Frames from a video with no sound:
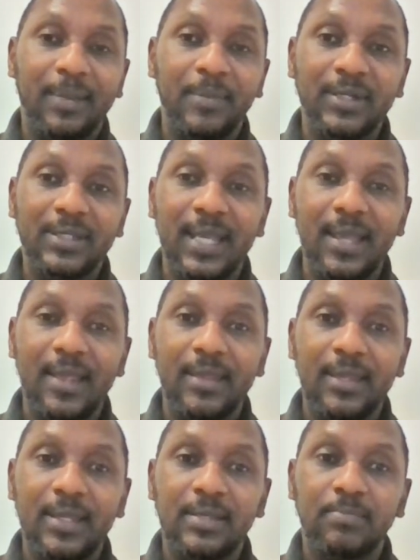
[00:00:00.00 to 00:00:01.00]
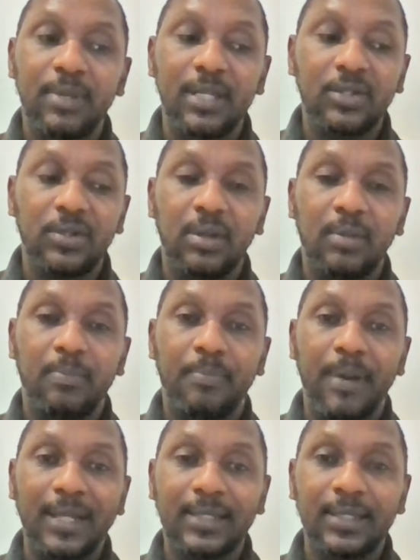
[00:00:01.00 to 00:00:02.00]
I'm not saying this based on a
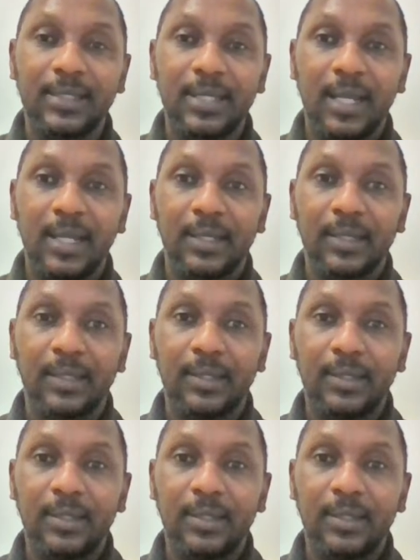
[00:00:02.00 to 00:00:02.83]
partisan